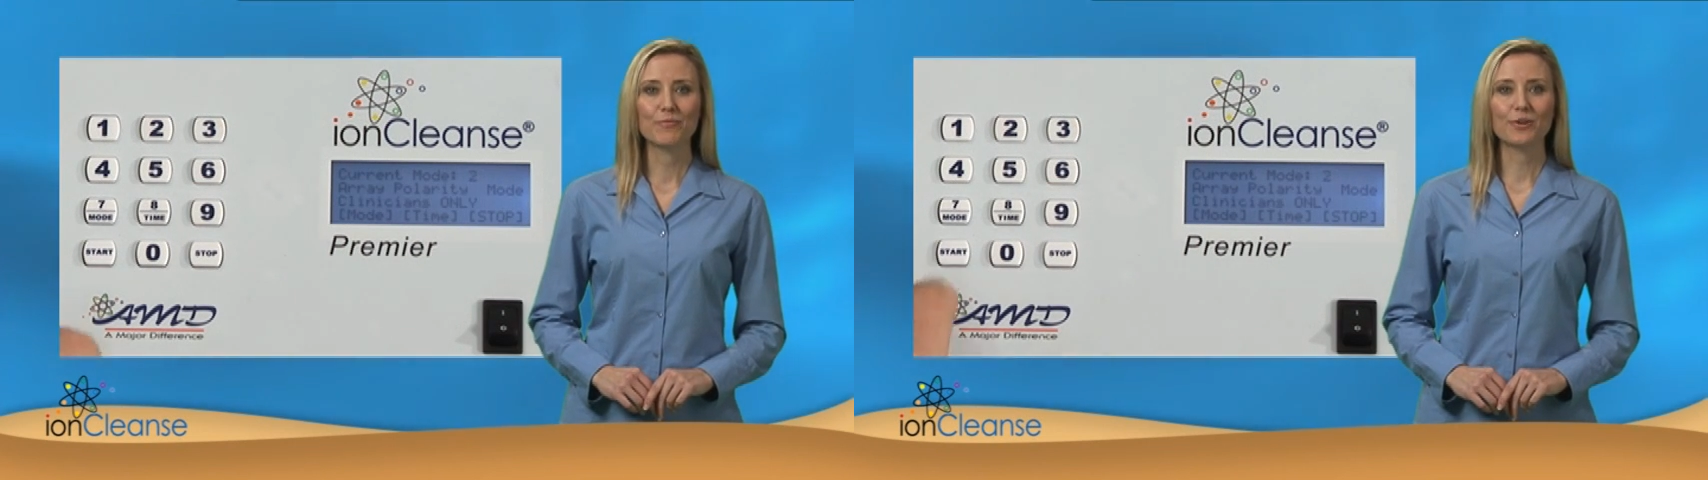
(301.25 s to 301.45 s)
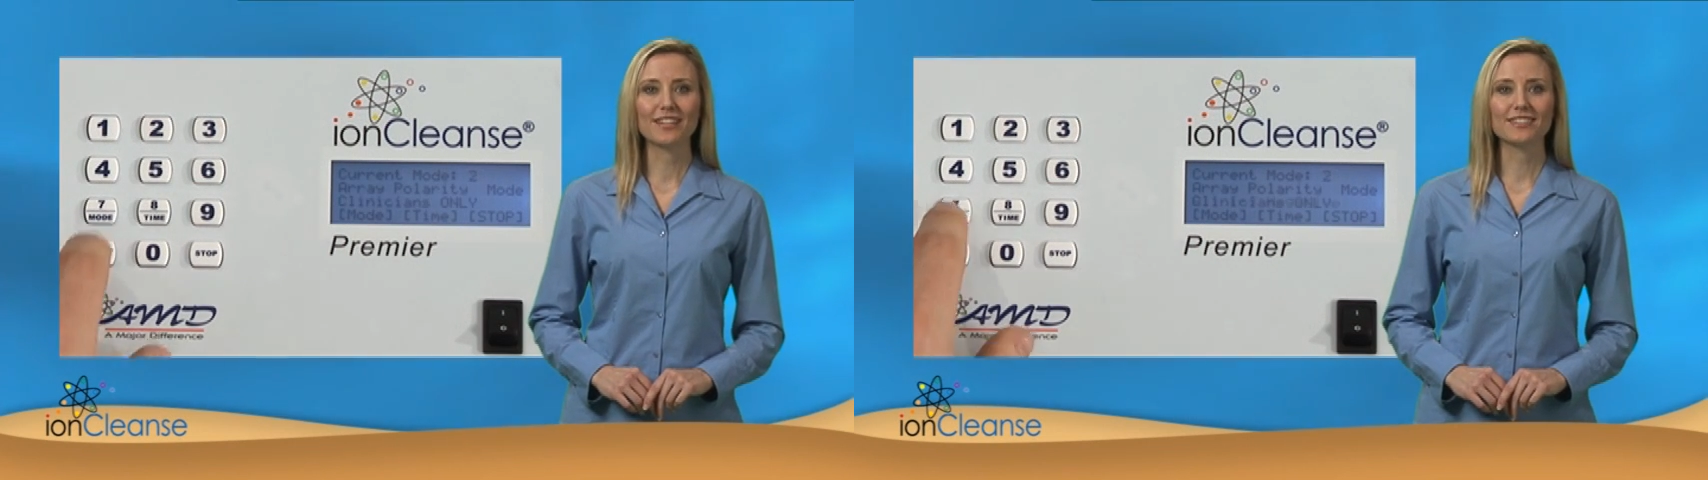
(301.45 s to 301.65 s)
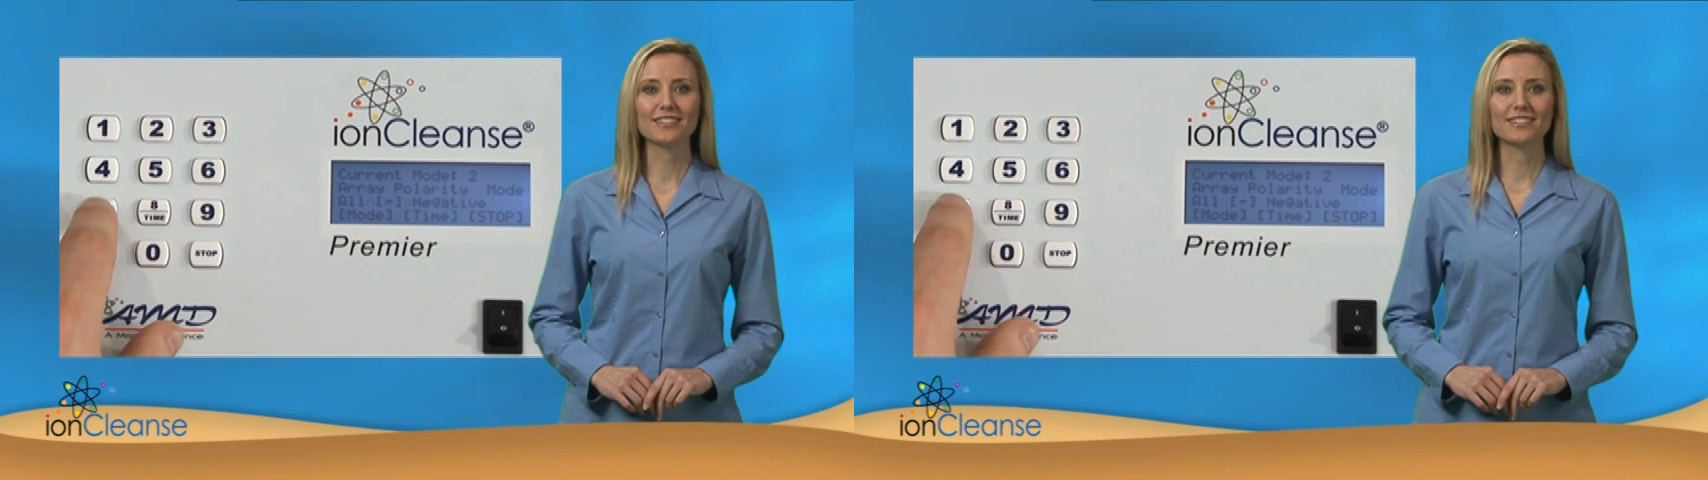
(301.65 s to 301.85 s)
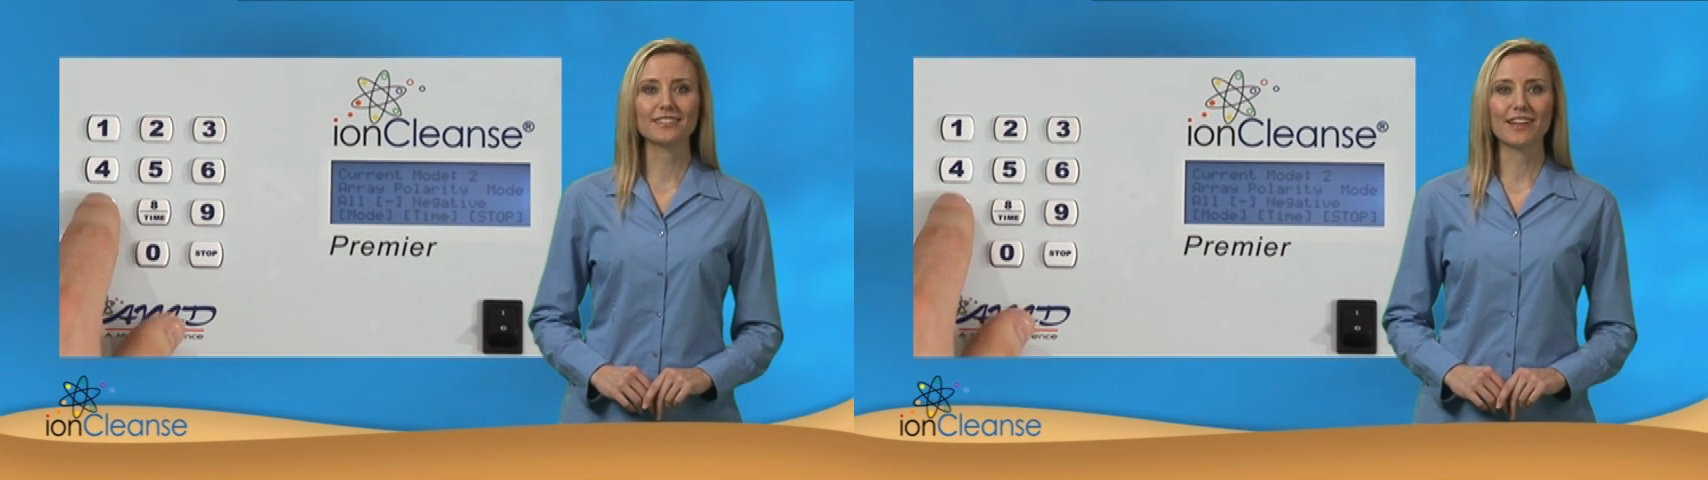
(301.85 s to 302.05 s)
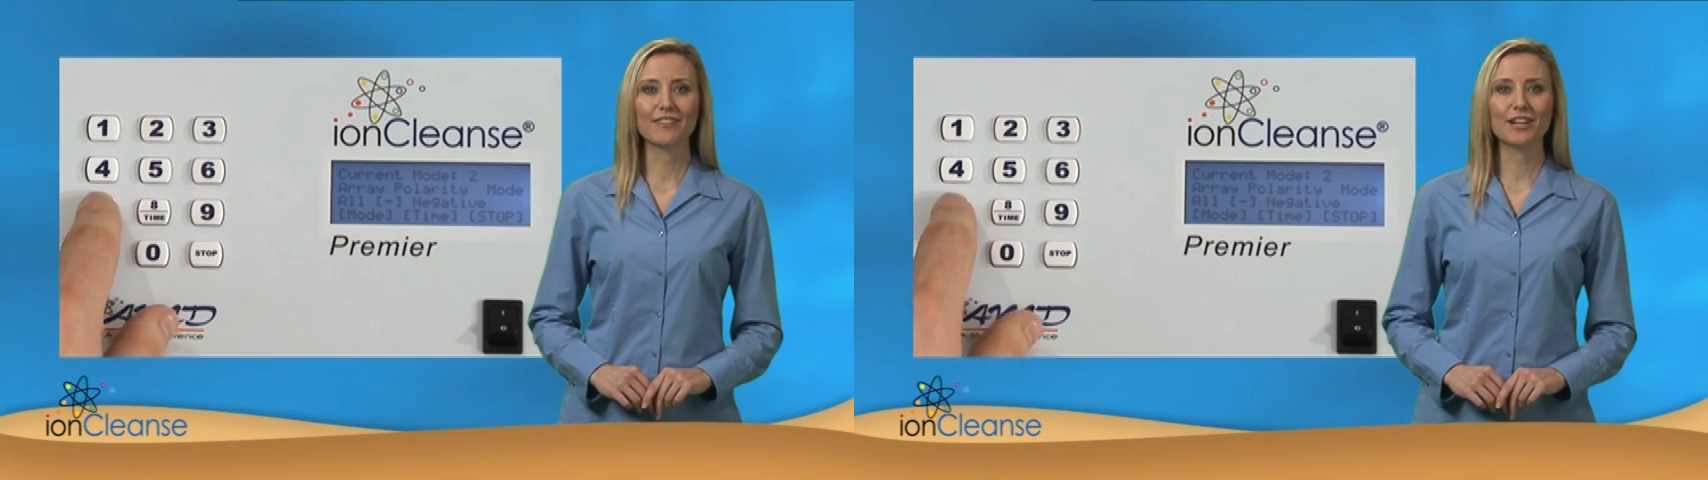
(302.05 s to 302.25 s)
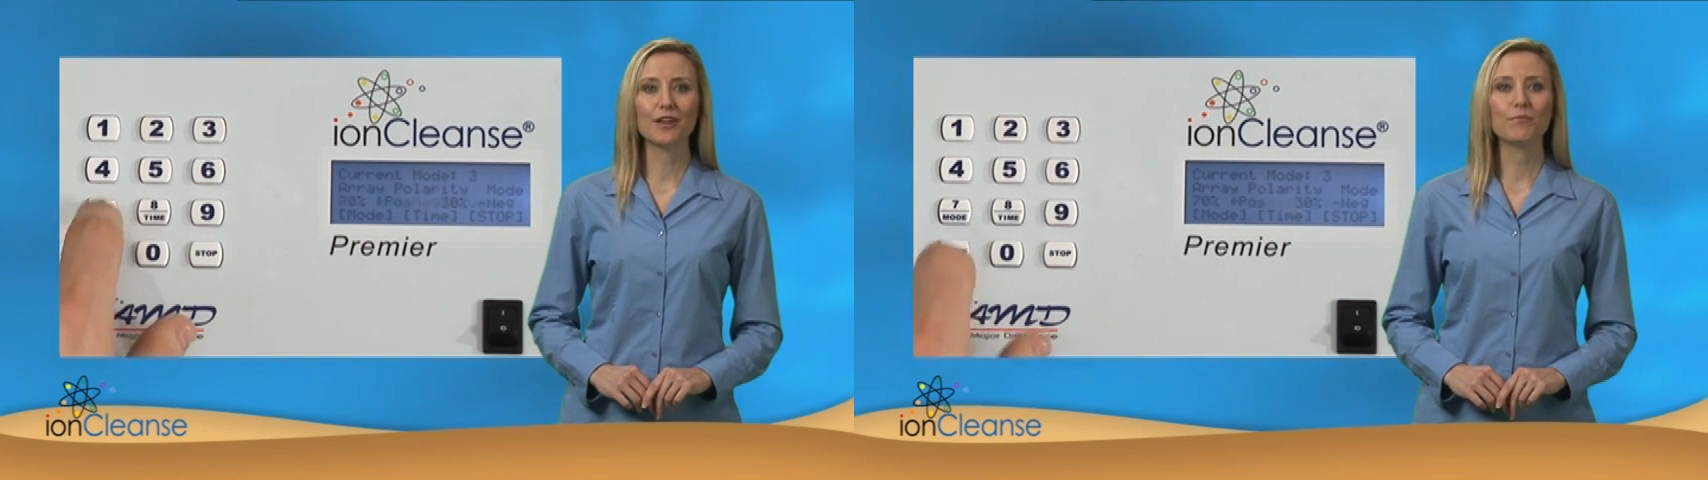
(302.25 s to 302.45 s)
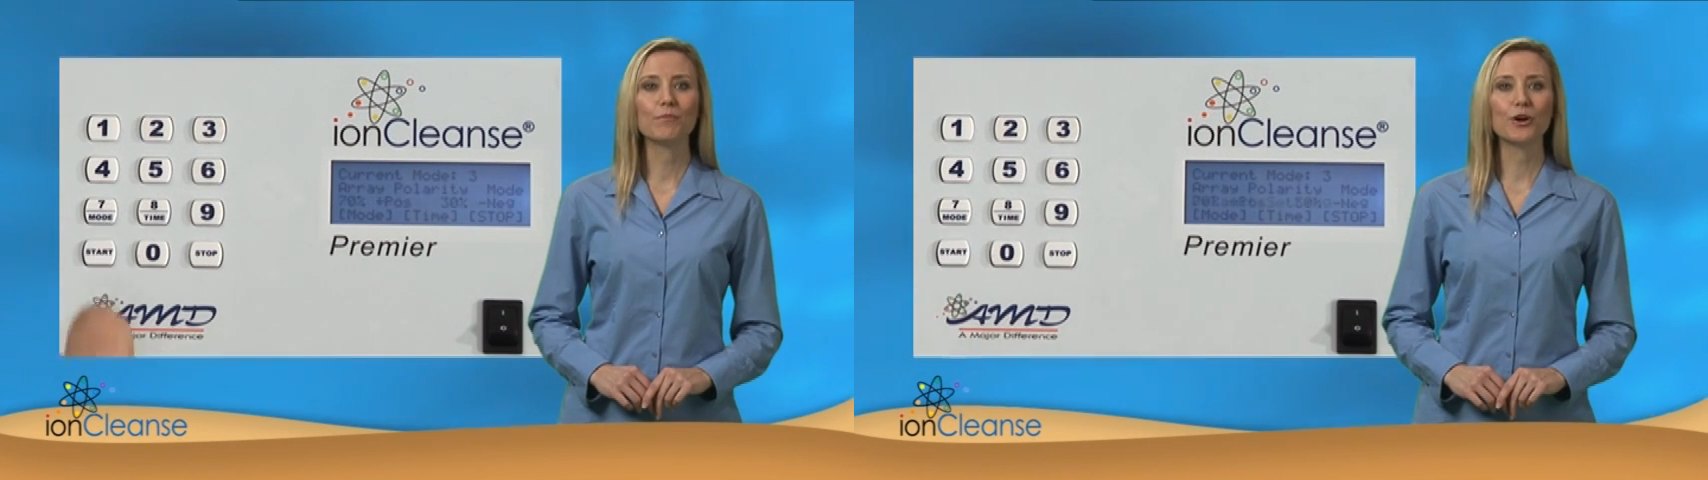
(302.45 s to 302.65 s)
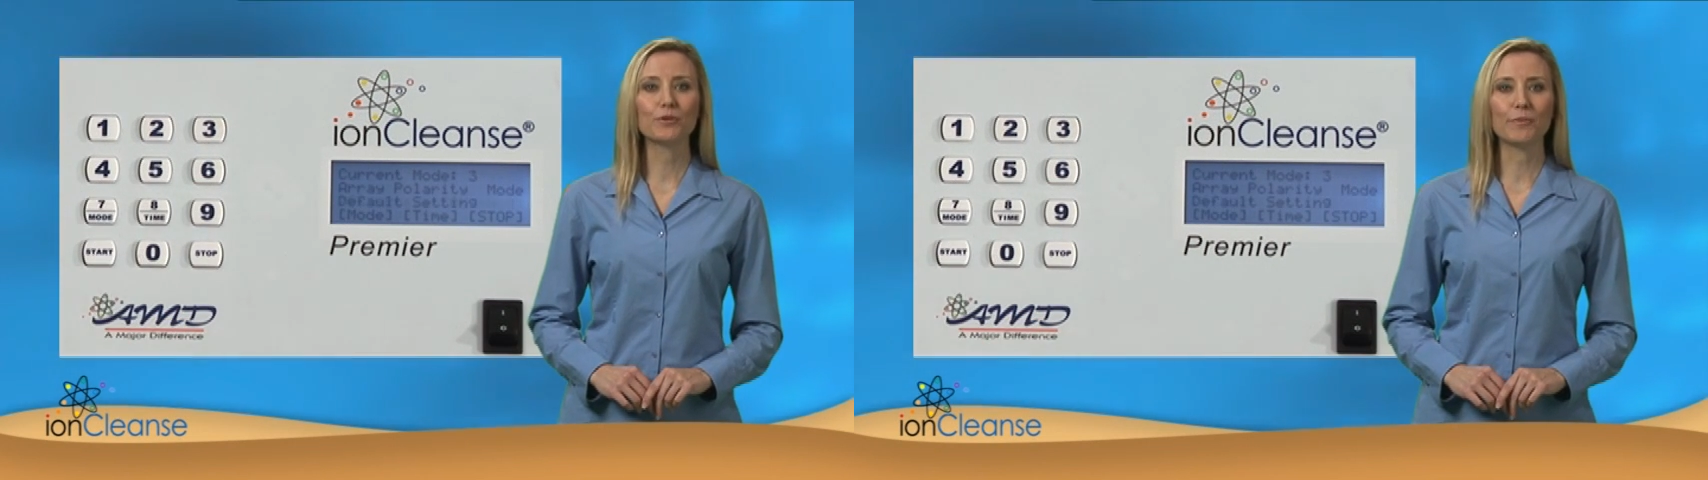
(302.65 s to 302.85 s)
Press the 7 mode